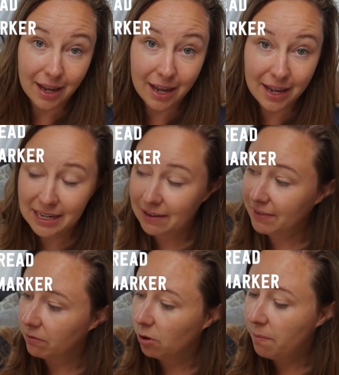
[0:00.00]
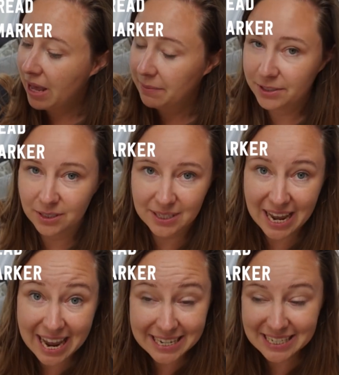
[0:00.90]
And having a road map's just
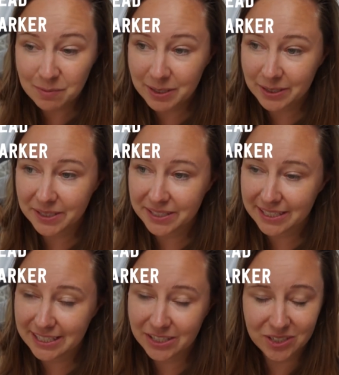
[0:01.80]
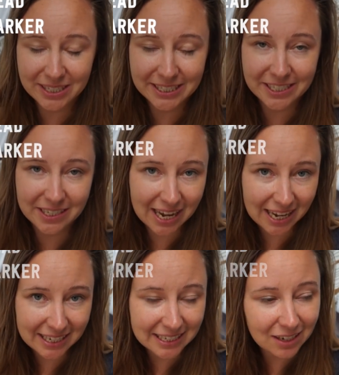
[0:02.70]
handy because in New Zealand you
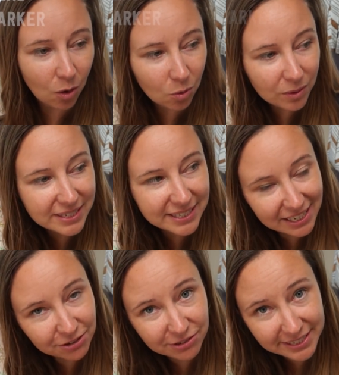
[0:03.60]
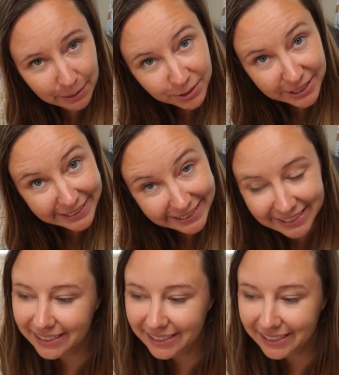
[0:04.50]
can't always get reception.